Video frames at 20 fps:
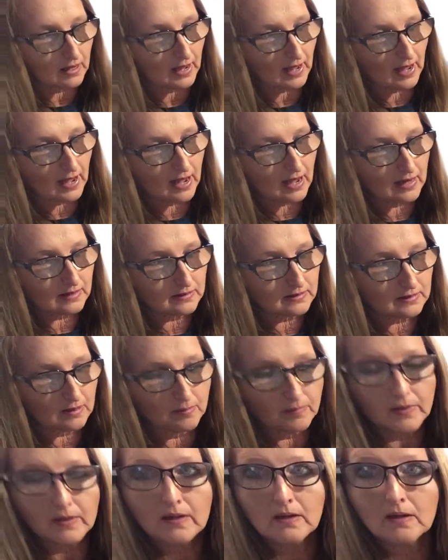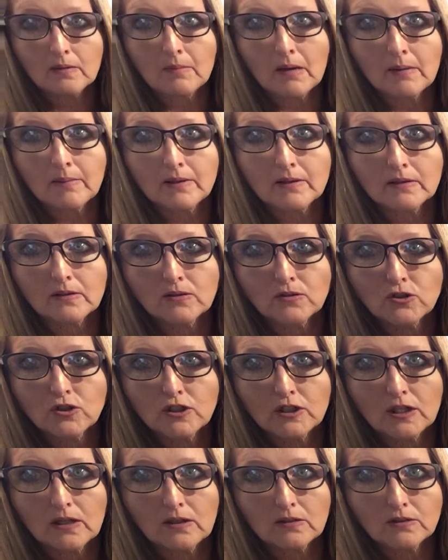add something, maybe a little
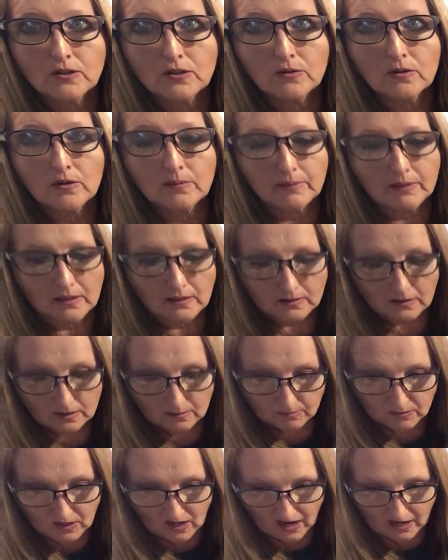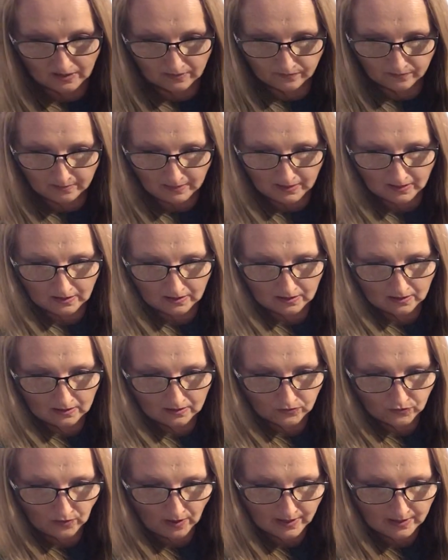shell to it, because I'm kind of
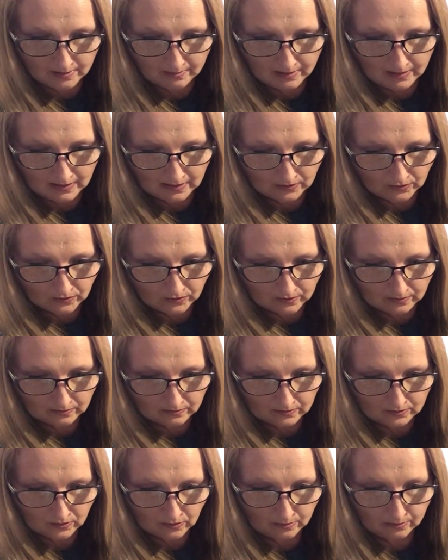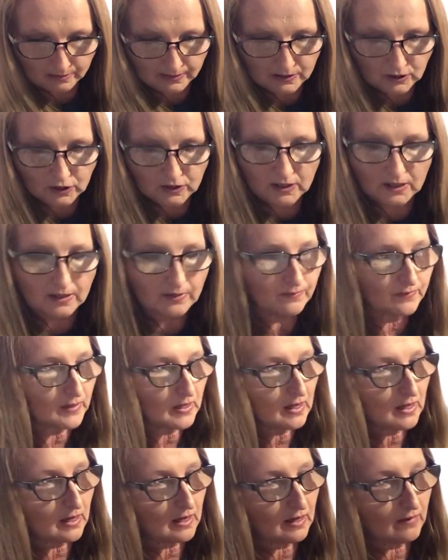trying to make it look a little beachy.
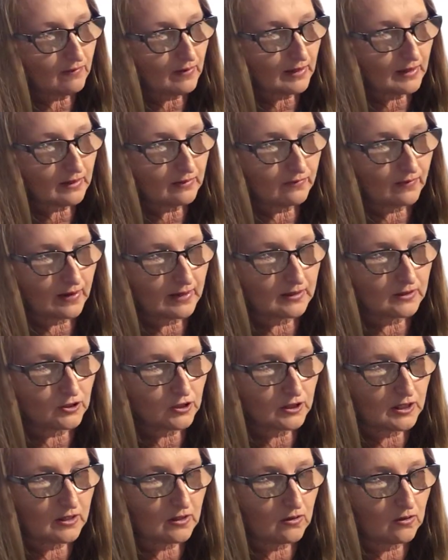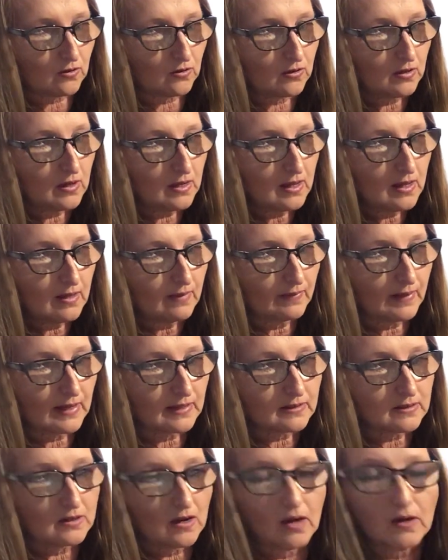If I can find a shell
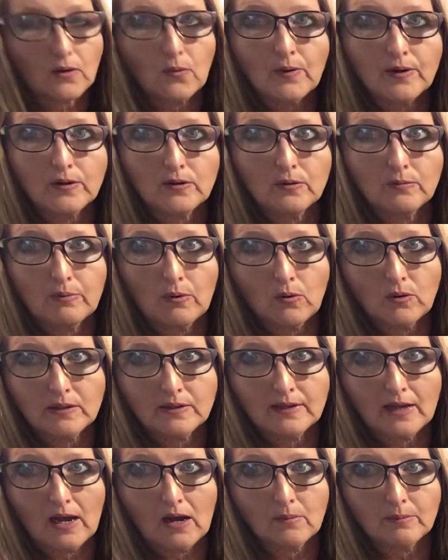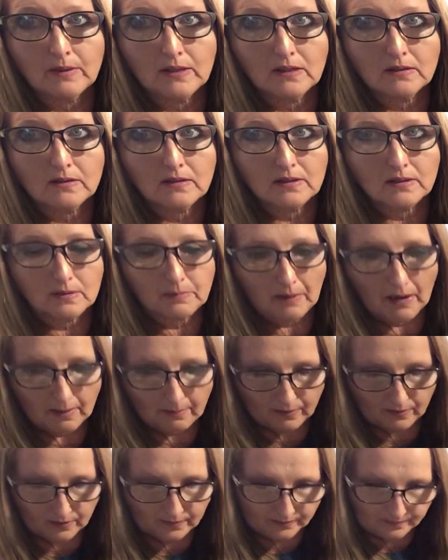that's not going to pull it down because it is
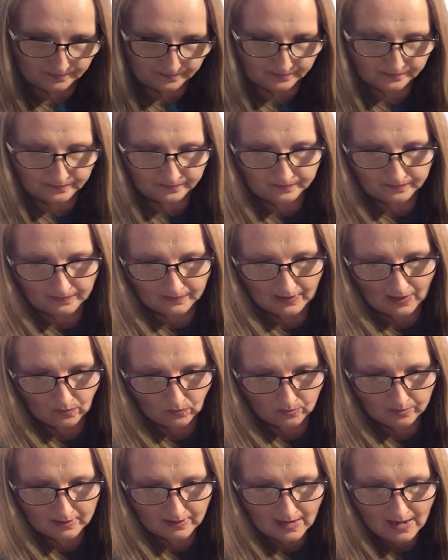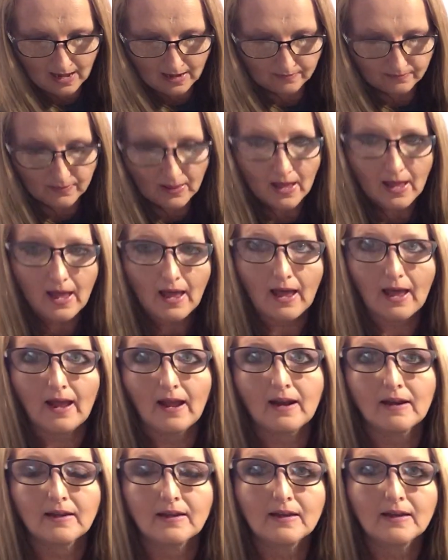paper, that will be that.
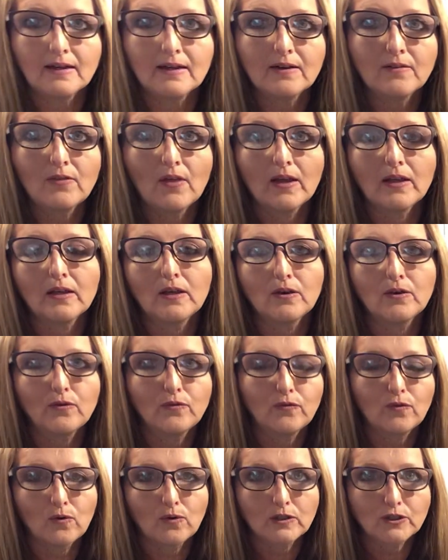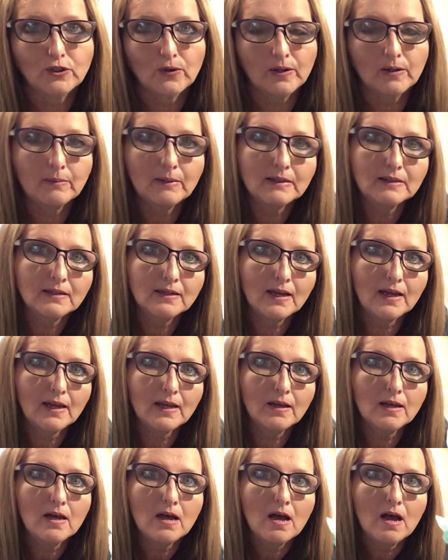And again, thank you for joining me
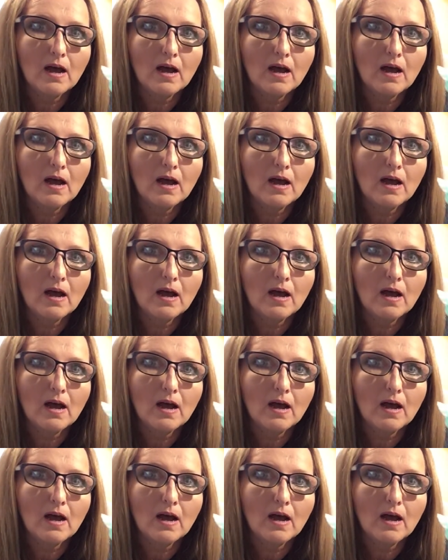today.